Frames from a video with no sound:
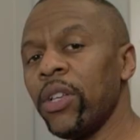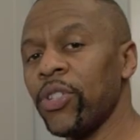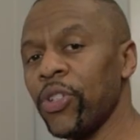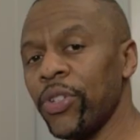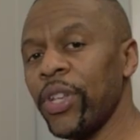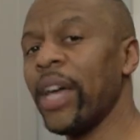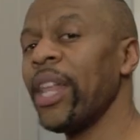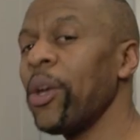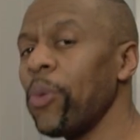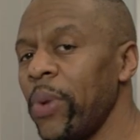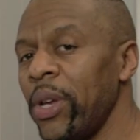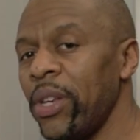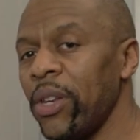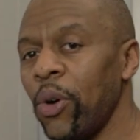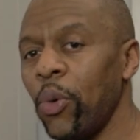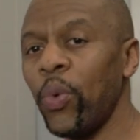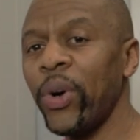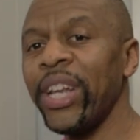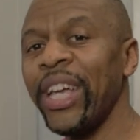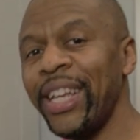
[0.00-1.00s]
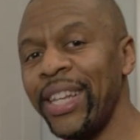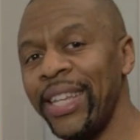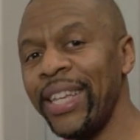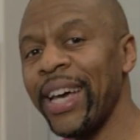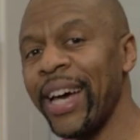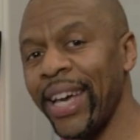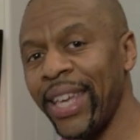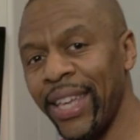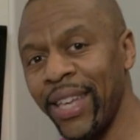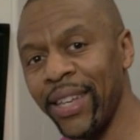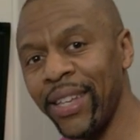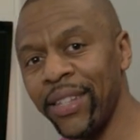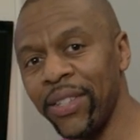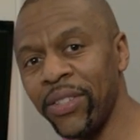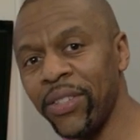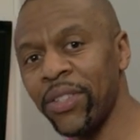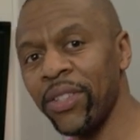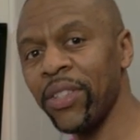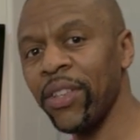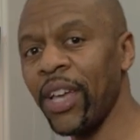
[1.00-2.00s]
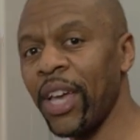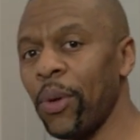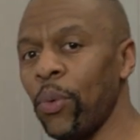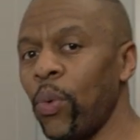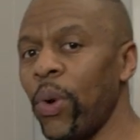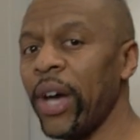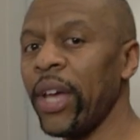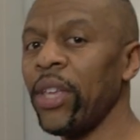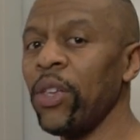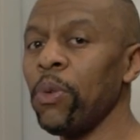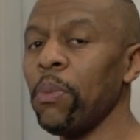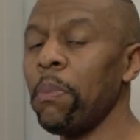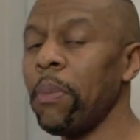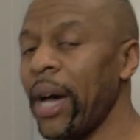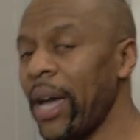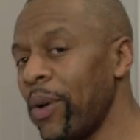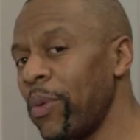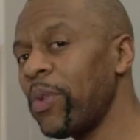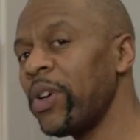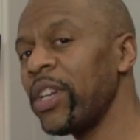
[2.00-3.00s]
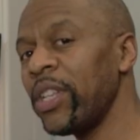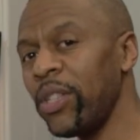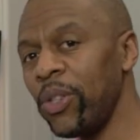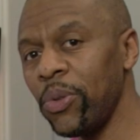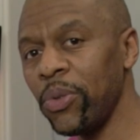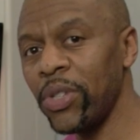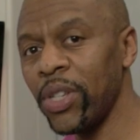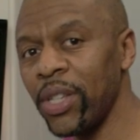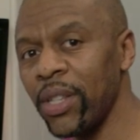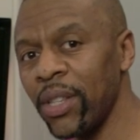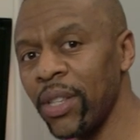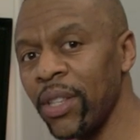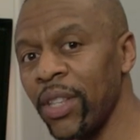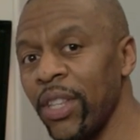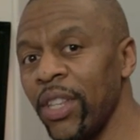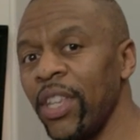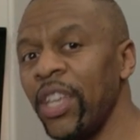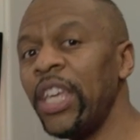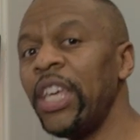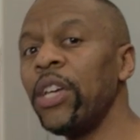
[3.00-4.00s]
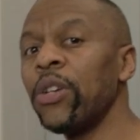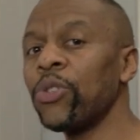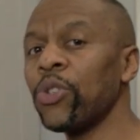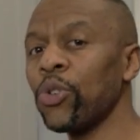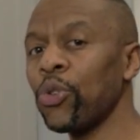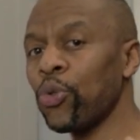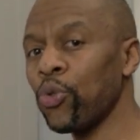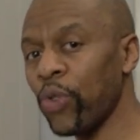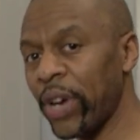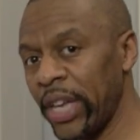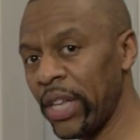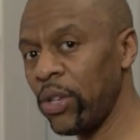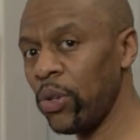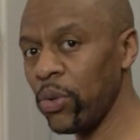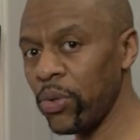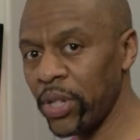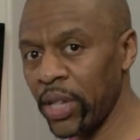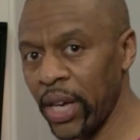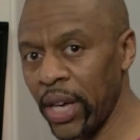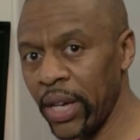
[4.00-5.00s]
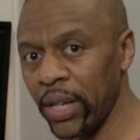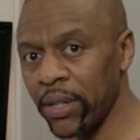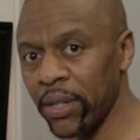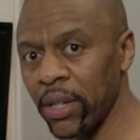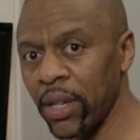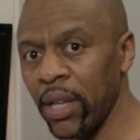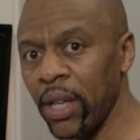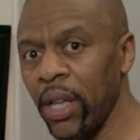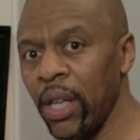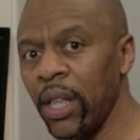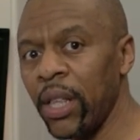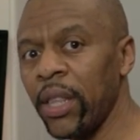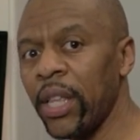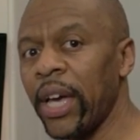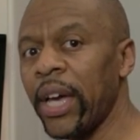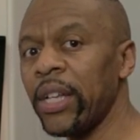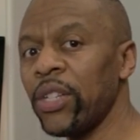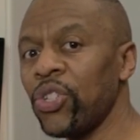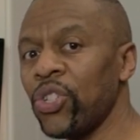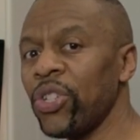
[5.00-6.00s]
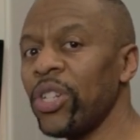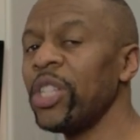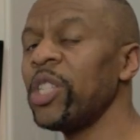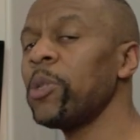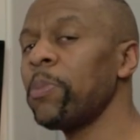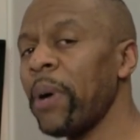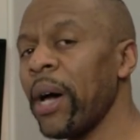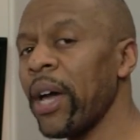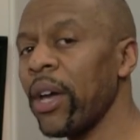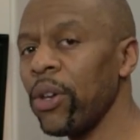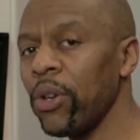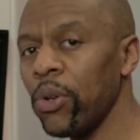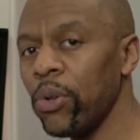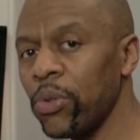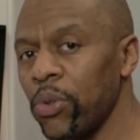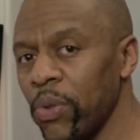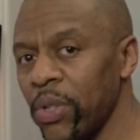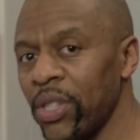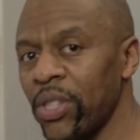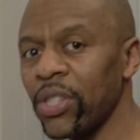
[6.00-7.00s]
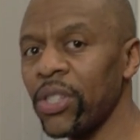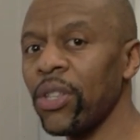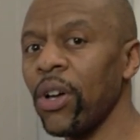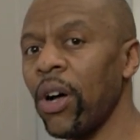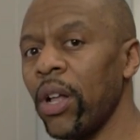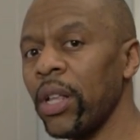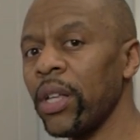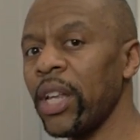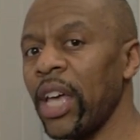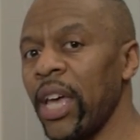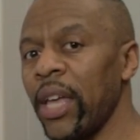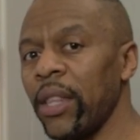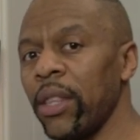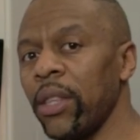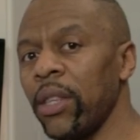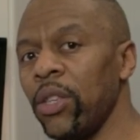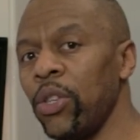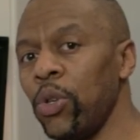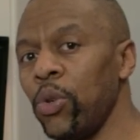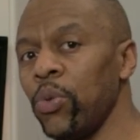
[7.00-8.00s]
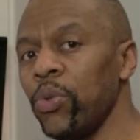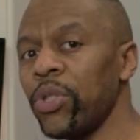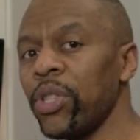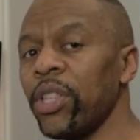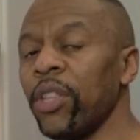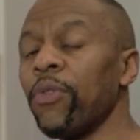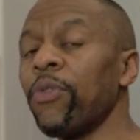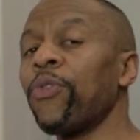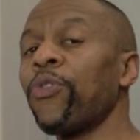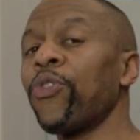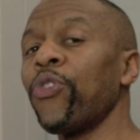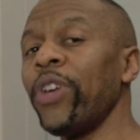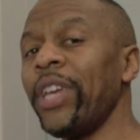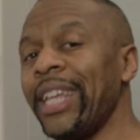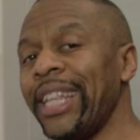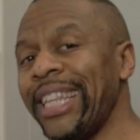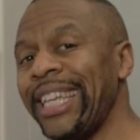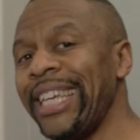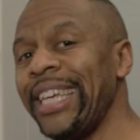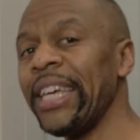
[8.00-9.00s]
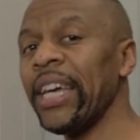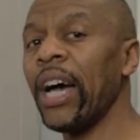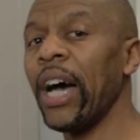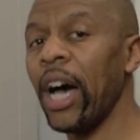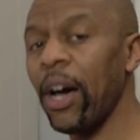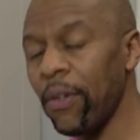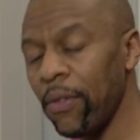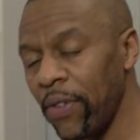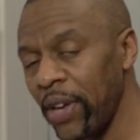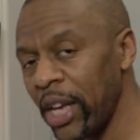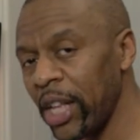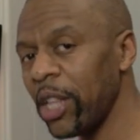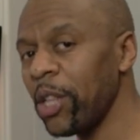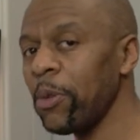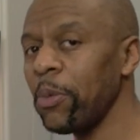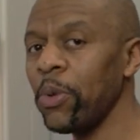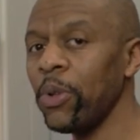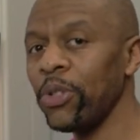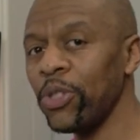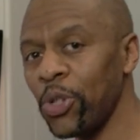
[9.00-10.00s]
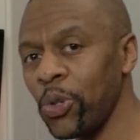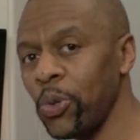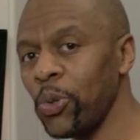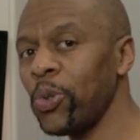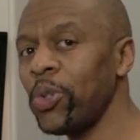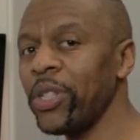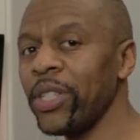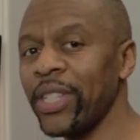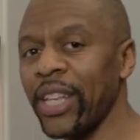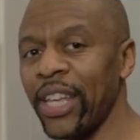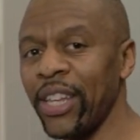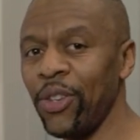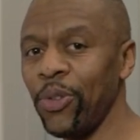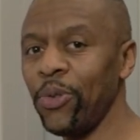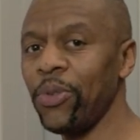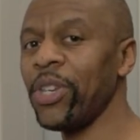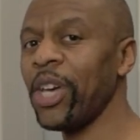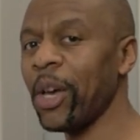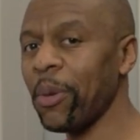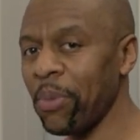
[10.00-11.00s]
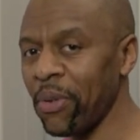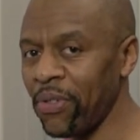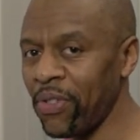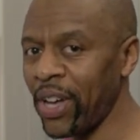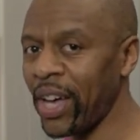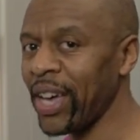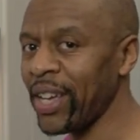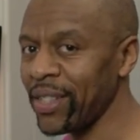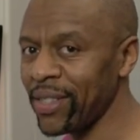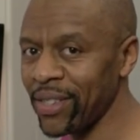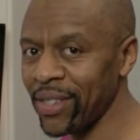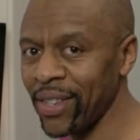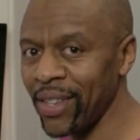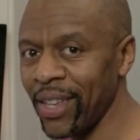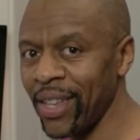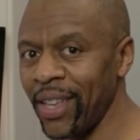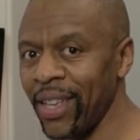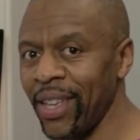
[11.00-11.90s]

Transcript: so now that we know what NDI is and why you might want to use it, here's a great use case that should inspire you to install it and use the freely available tools that NUTEC provides.